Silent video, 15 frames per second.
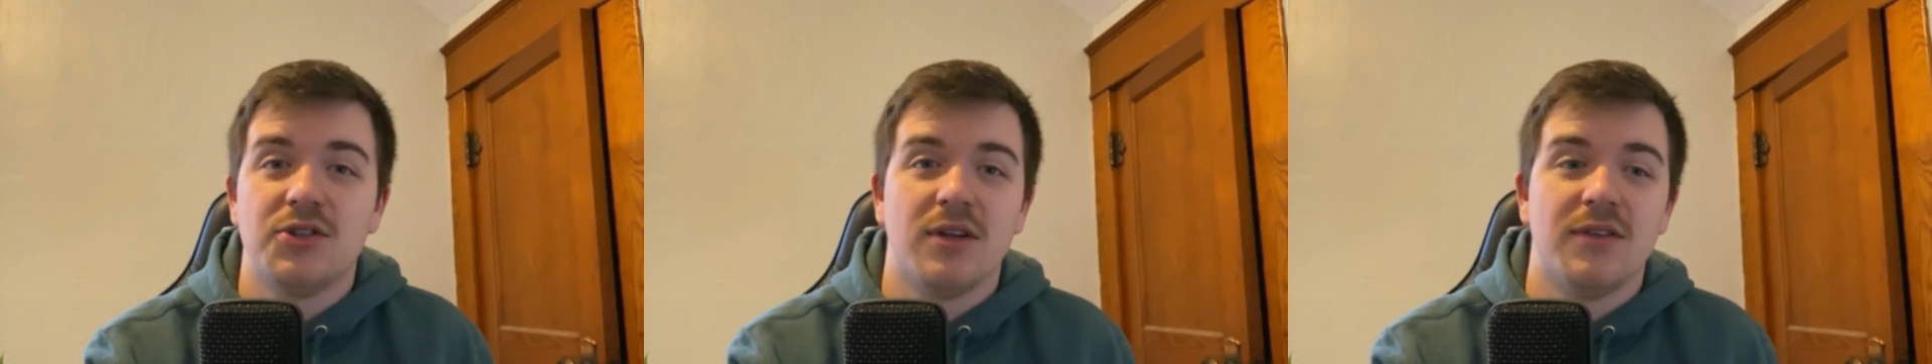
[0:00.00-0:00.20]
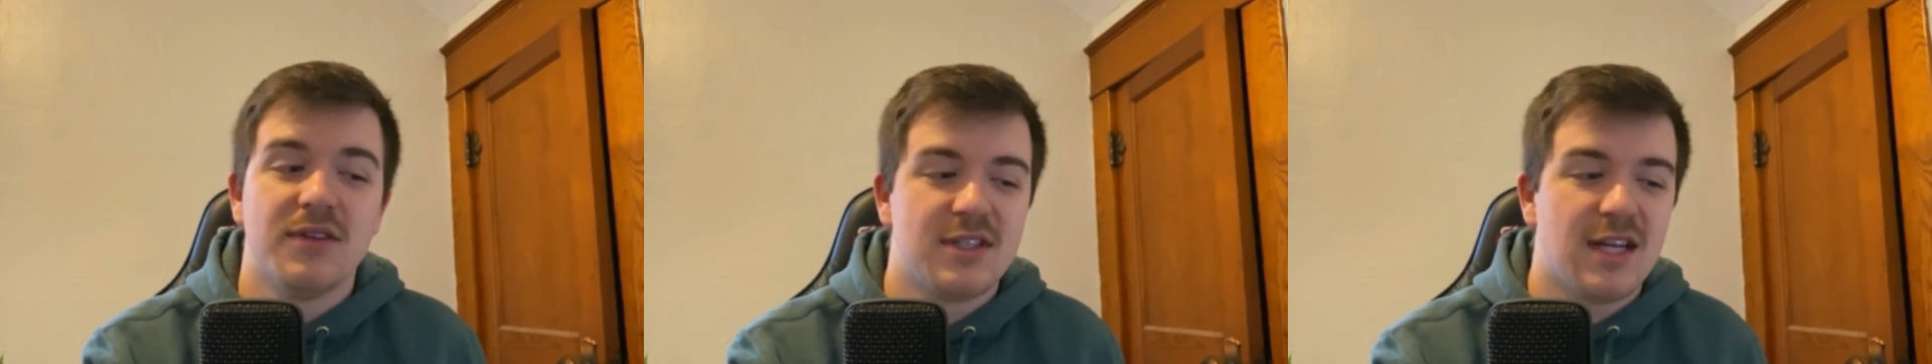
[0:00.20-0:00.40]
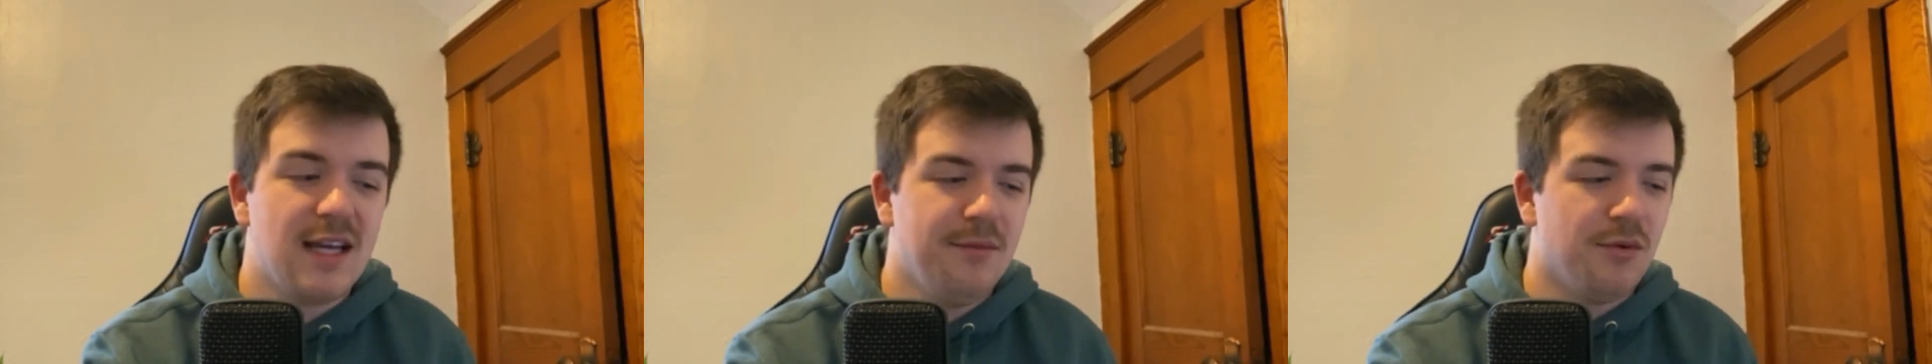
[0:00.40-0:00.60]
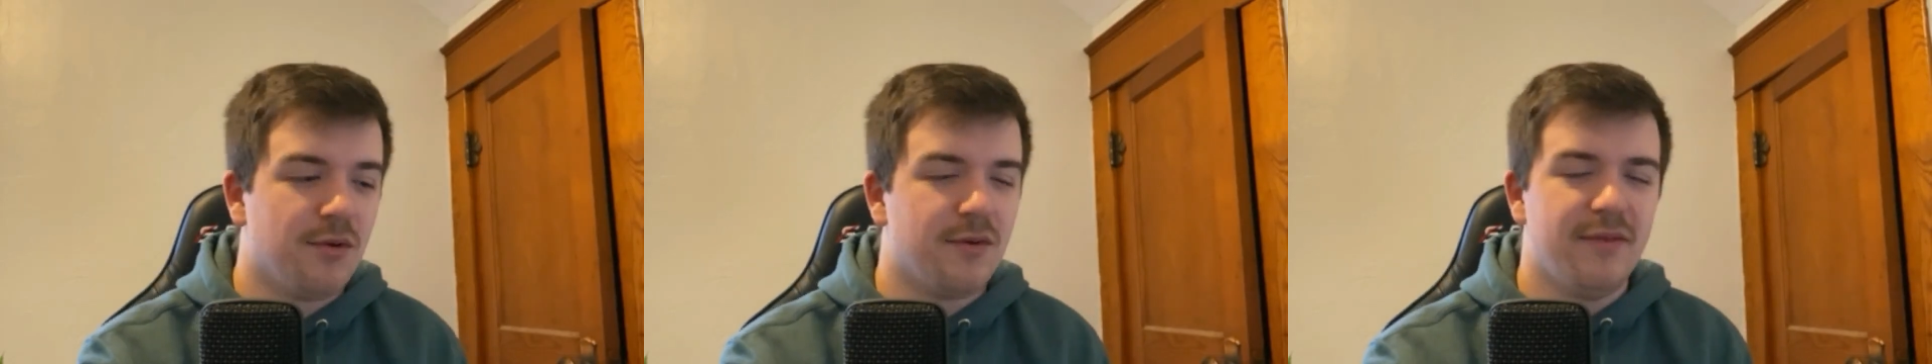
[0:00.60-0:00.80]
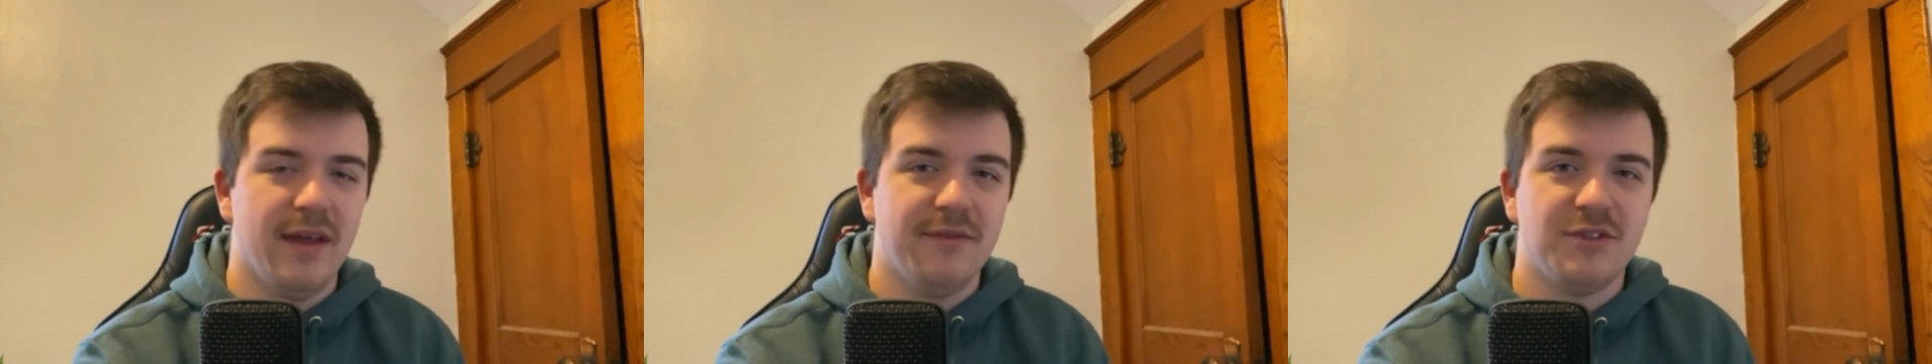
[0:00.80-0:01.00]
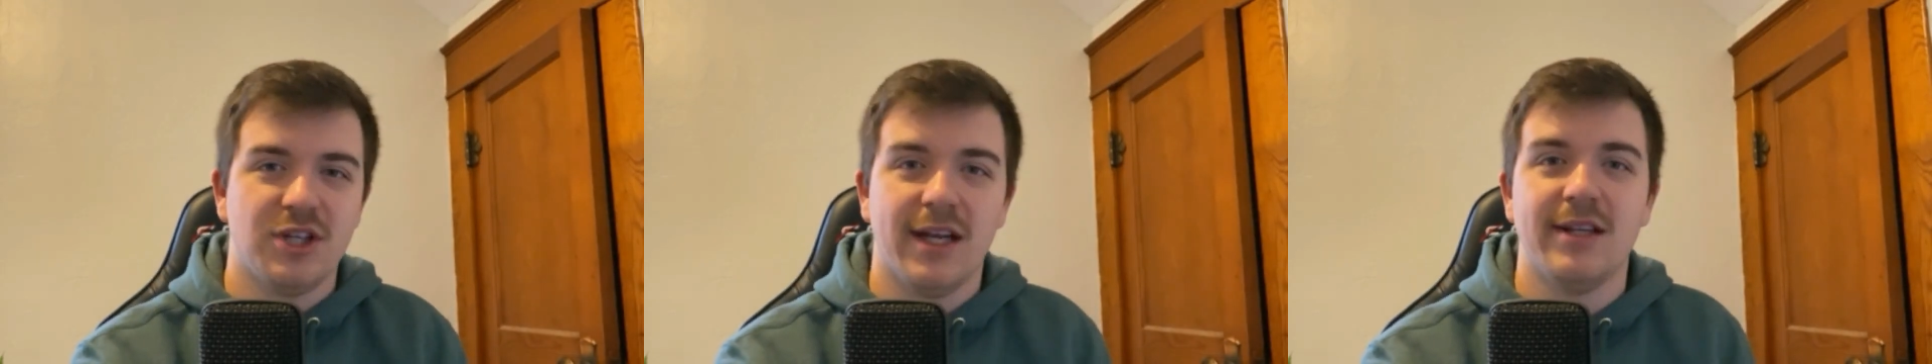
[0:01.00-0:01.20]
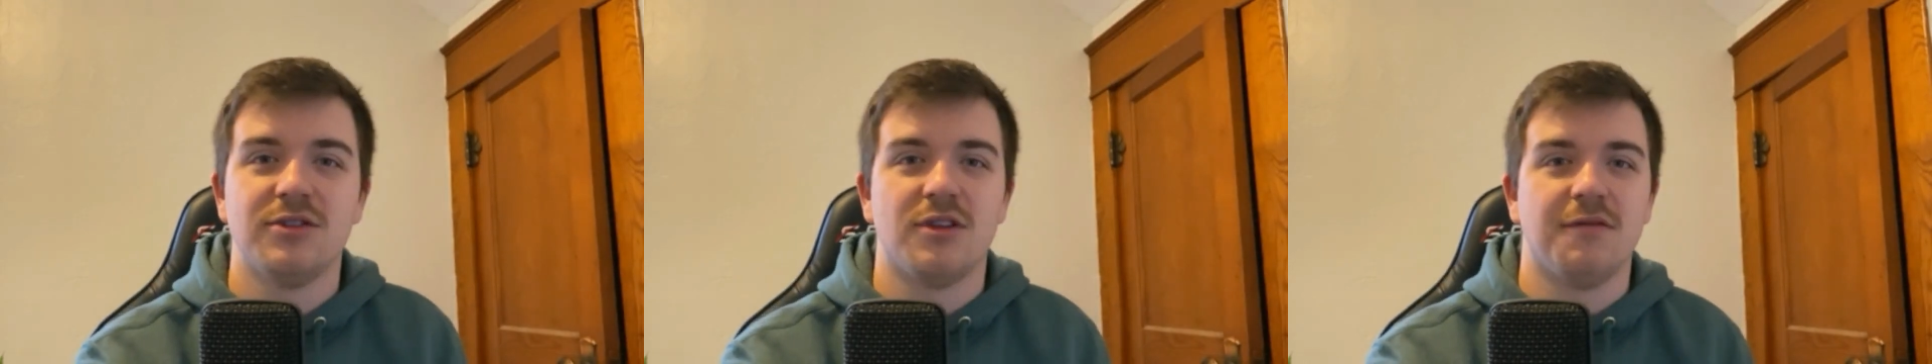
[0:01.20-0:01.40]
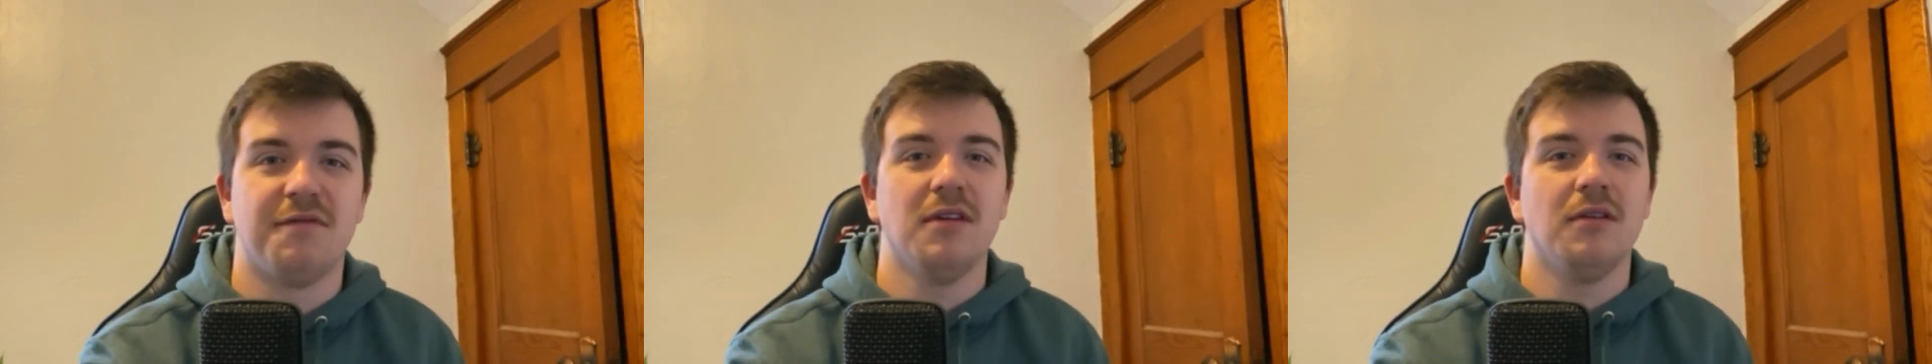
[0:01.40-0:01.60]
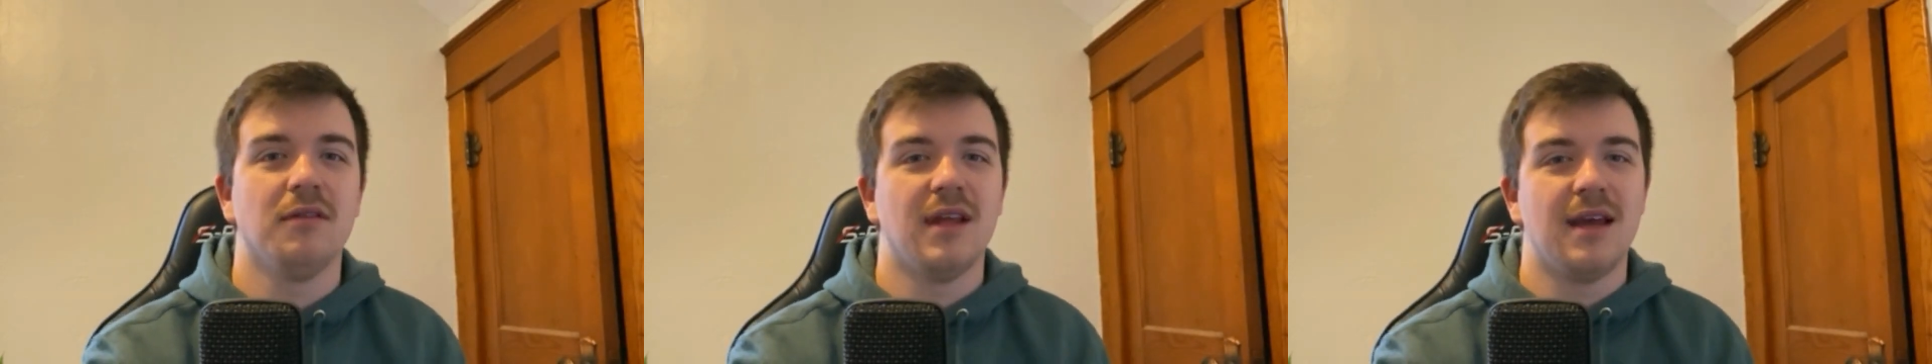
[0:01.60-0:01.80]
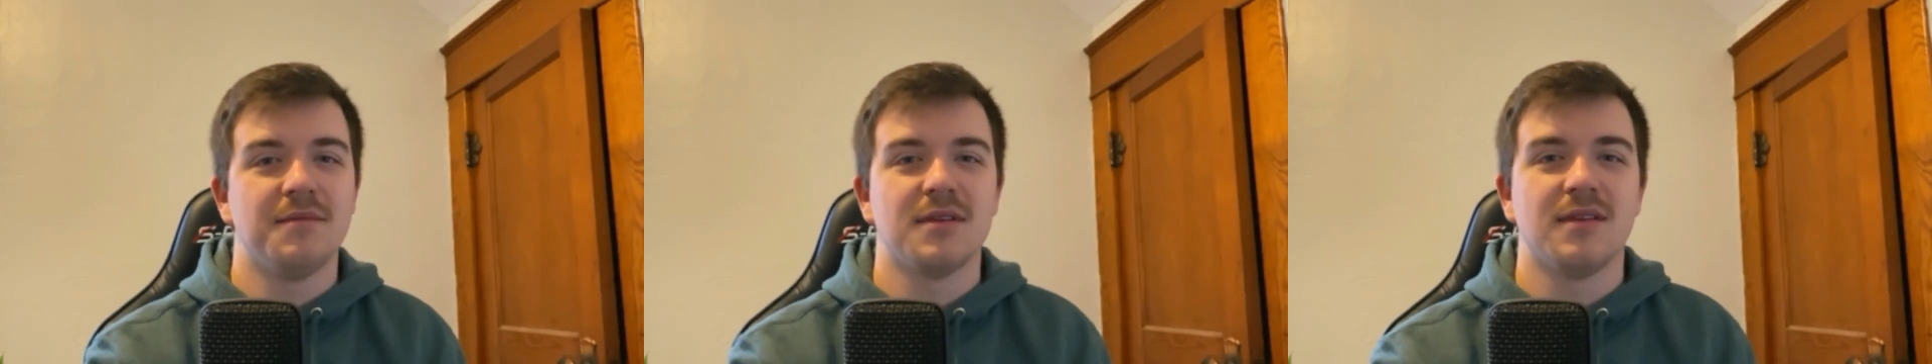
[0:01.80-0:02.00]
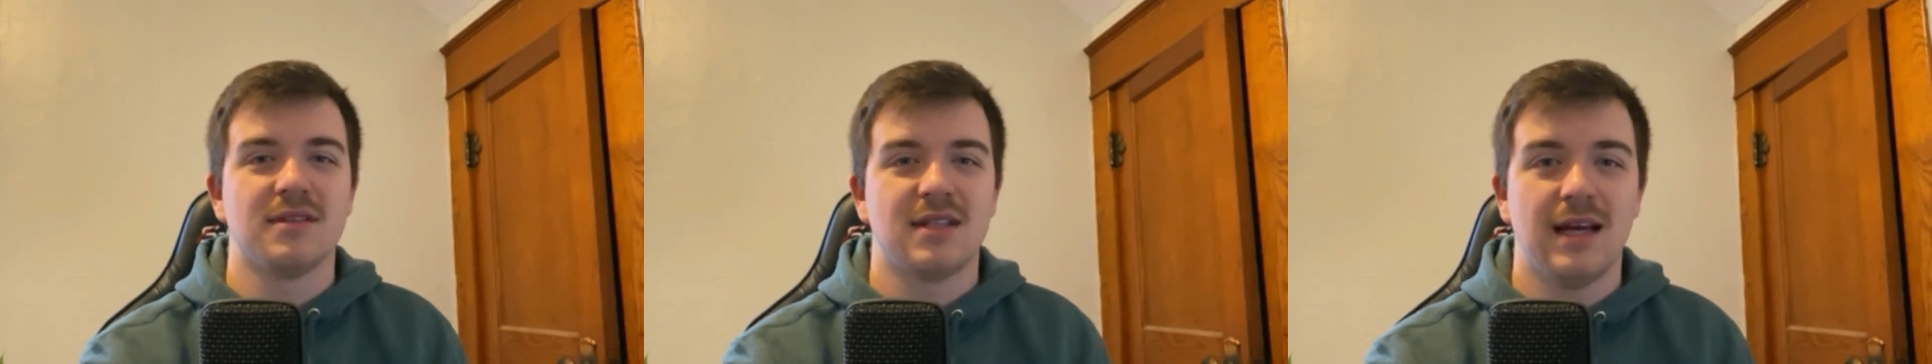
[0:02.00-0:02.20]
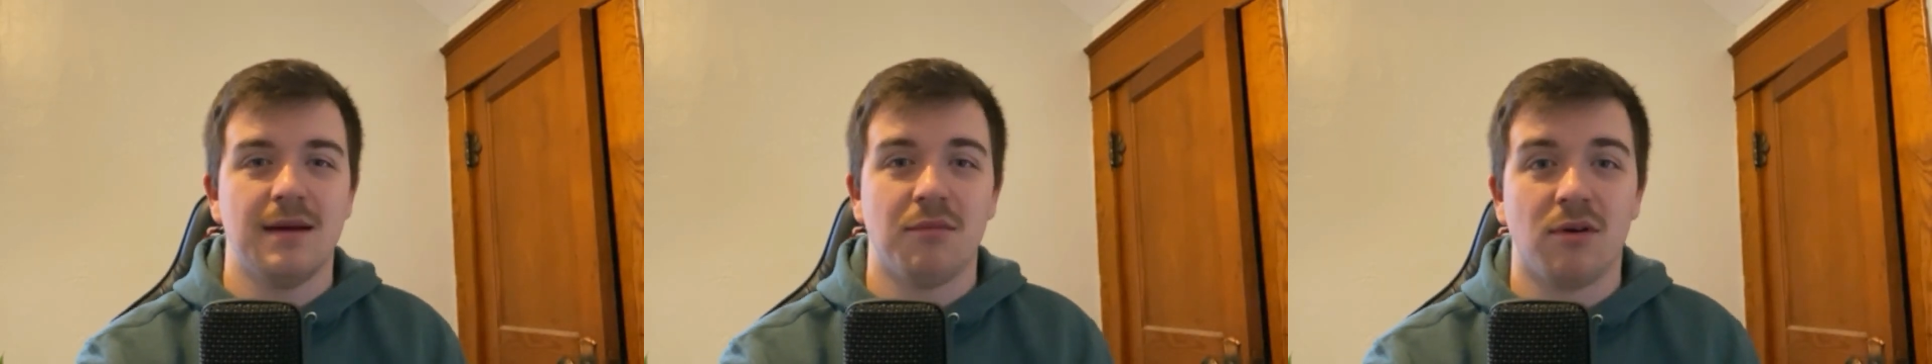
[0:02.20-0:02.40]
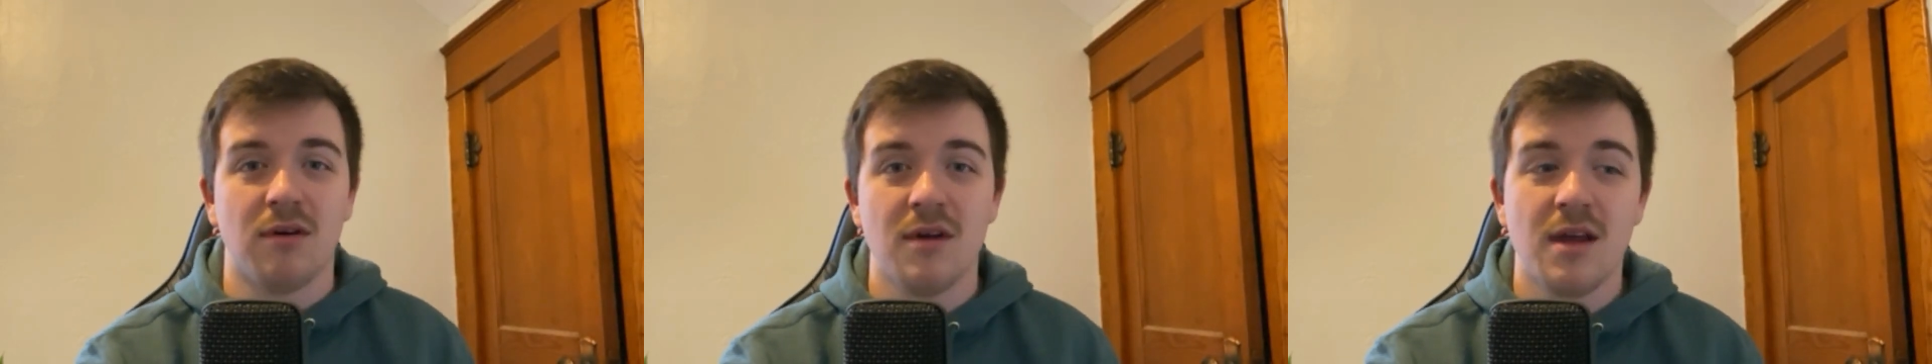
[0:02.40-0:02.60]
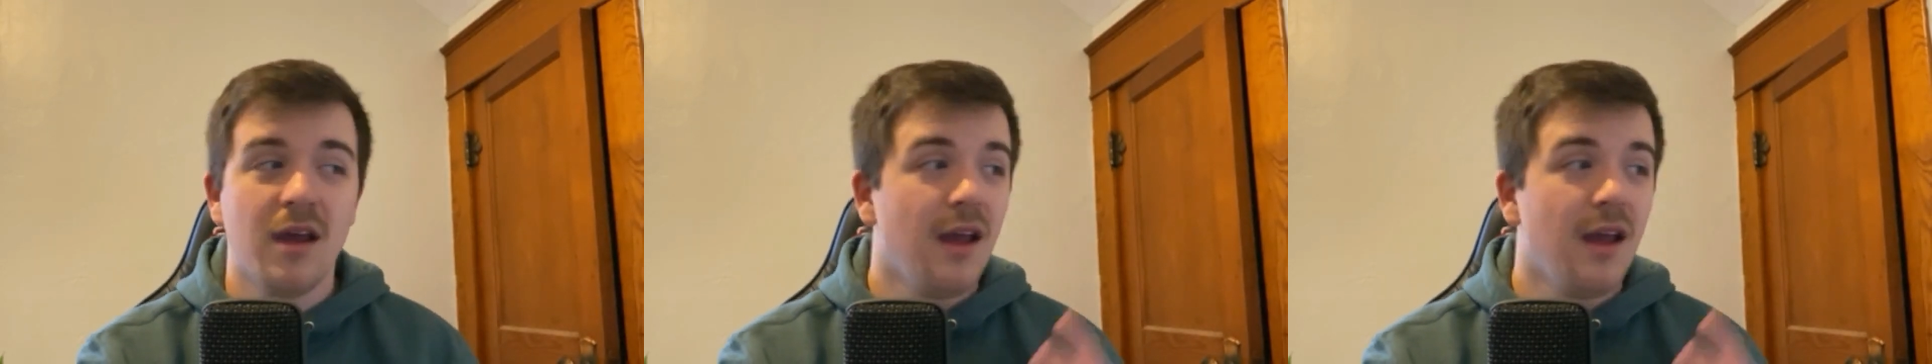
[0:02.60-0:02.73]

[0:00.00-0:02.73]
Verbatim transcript: of this table or they've changed the field names of this table.